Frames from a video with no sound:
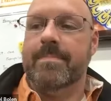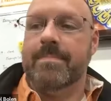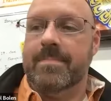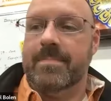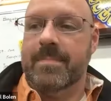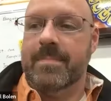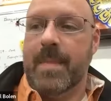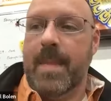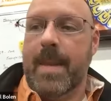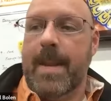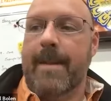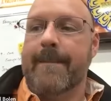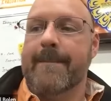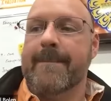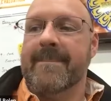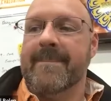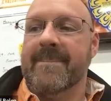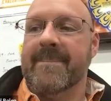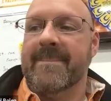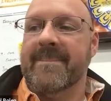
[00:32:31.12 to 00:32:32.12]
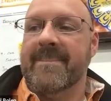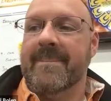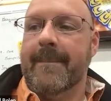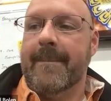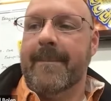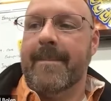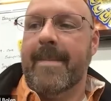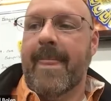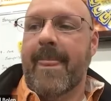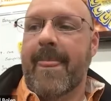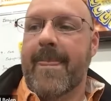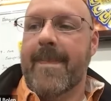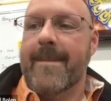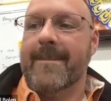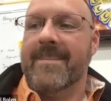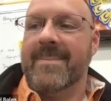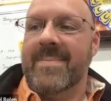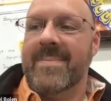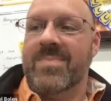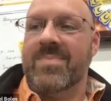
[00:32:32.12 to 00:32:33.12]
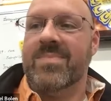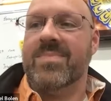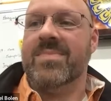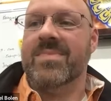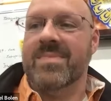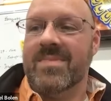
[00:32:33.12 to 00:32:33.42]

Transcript: And you're dragging a math teacher in,